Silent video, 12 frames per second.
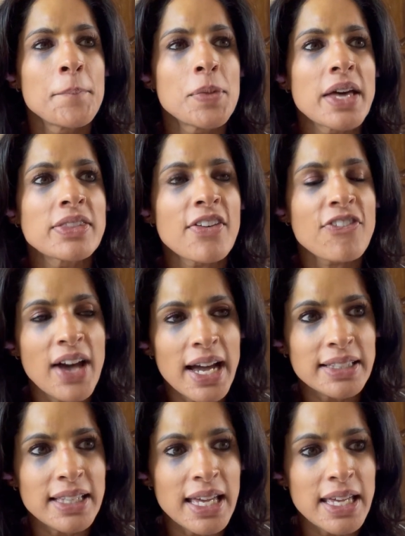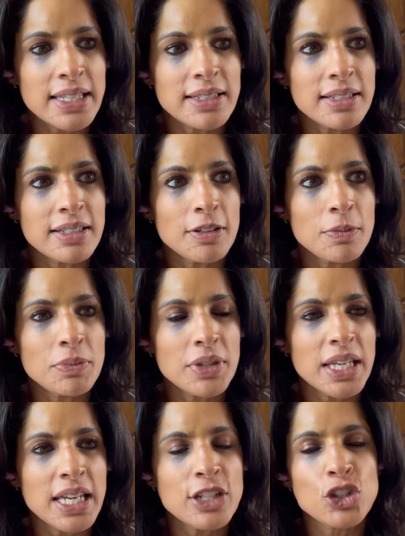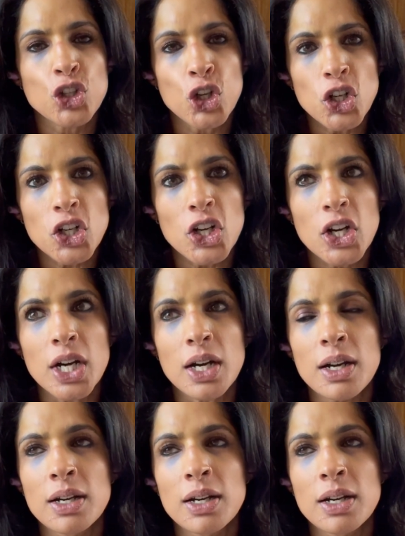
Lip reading: And the fact that he took